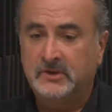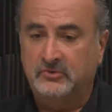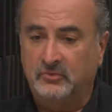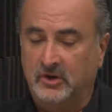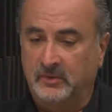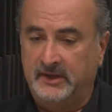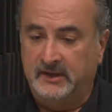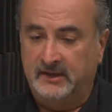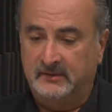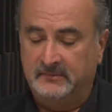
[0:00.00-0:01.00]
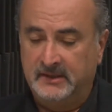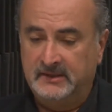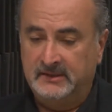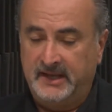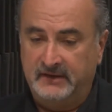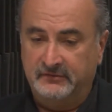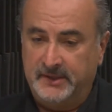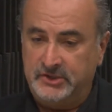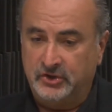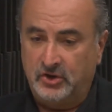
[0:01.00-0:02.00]
to where we had
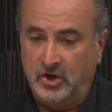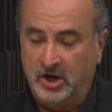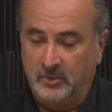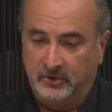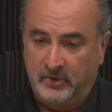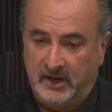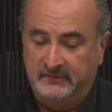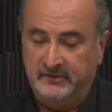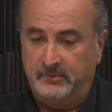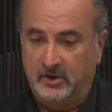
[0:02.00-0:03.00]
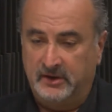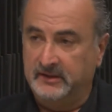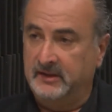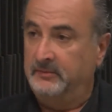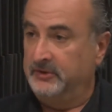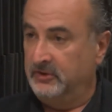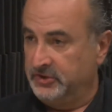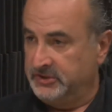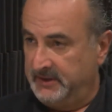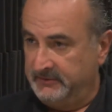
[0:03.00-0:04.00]
information a car would arrive in a parking lot with a
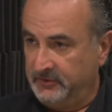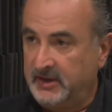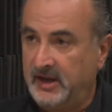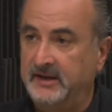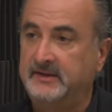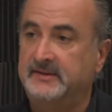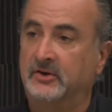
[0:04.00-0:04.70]
large amount of narcotics,